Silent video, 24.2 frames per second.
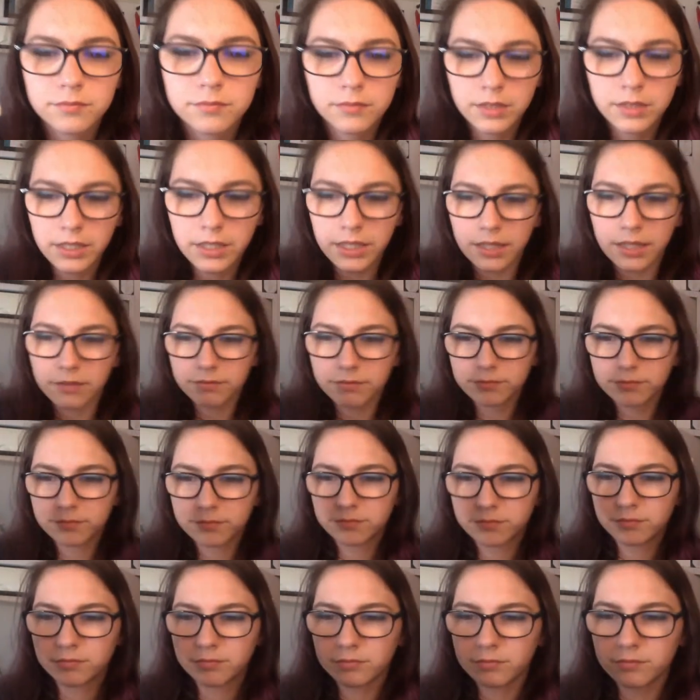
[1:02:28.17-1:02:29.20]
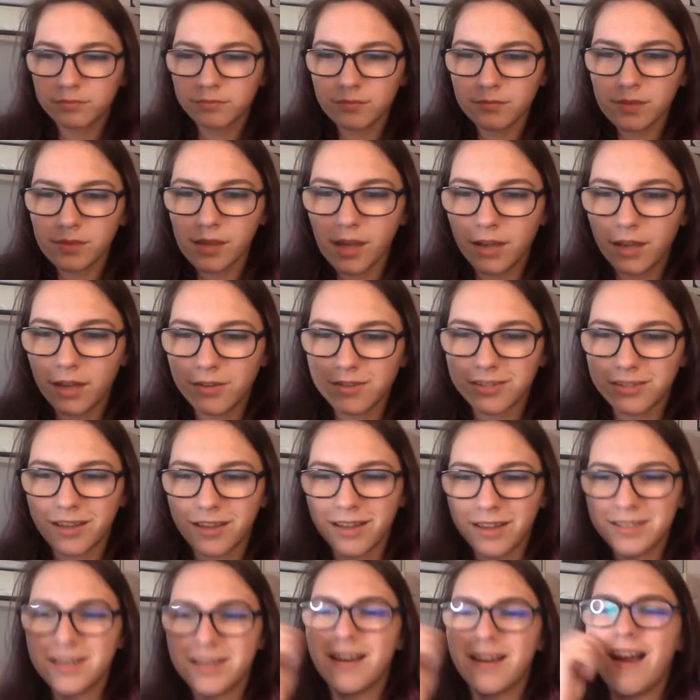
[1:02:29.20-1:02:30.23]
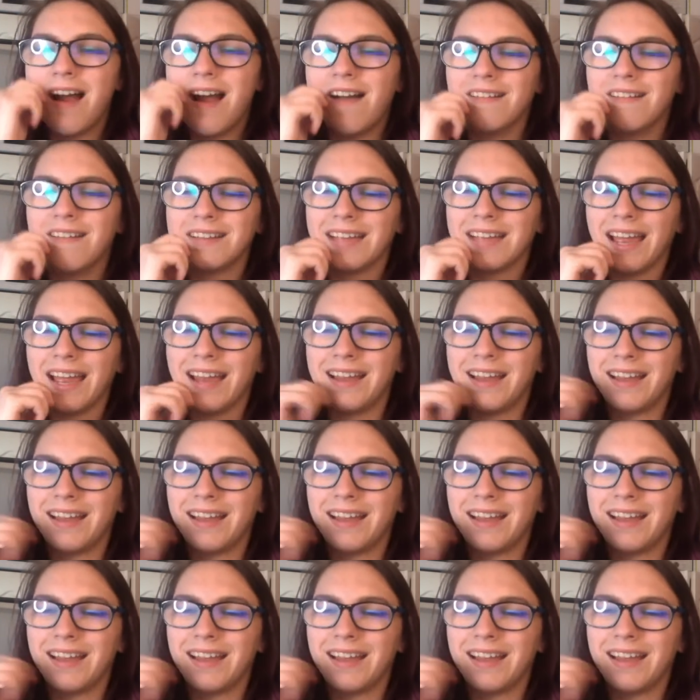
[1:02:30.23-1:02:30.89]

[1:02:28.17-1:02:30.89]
Eek. I just got here. Oh, okay.